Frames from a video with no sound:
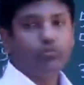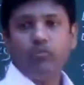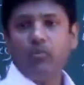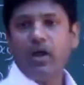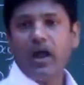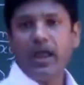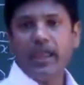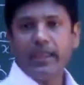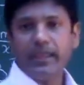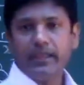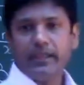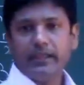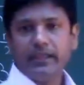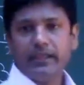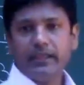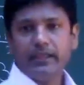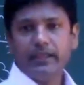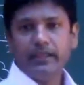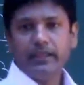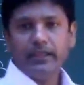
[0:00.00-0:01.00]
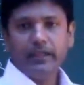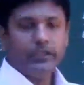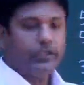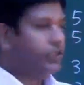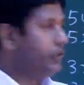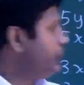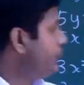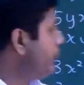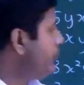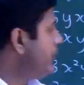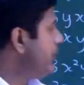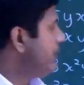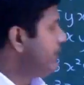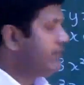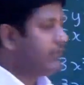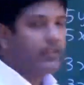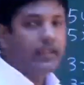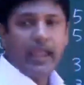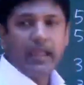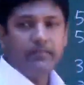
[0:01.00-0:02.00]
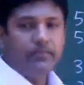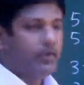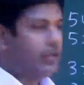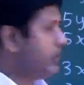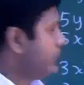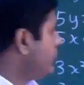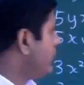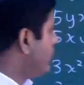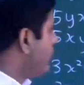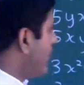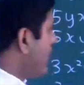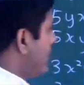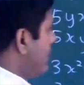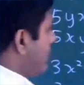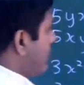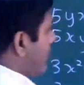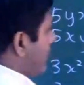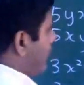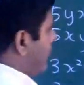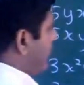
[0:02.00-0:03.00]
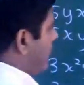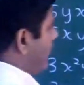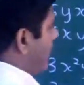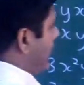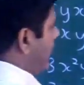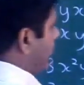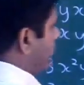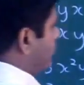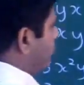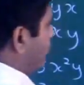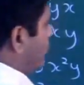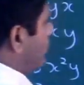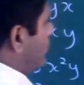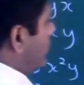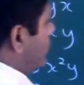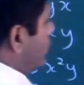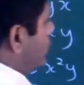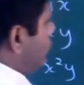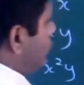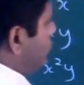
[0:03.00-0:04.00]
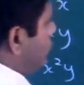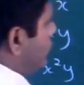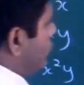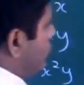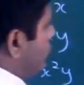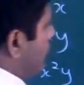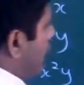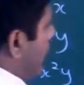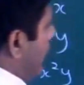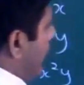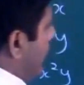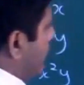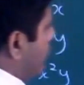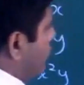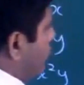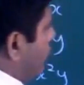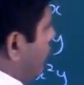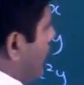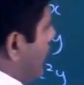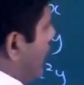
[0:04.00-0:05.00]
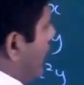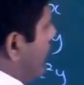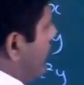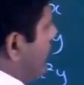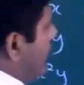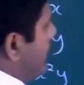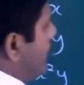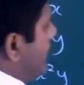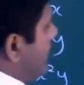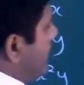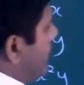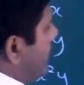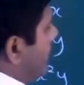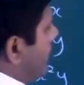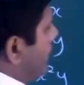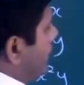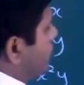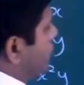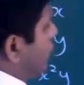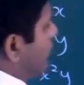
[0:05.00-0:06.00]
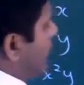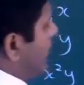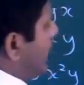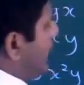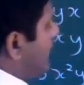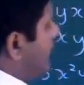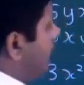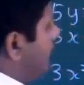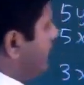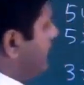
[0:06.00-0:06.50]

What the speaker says: y. You don't leave empty, you rewrite it. So 2xy plus y,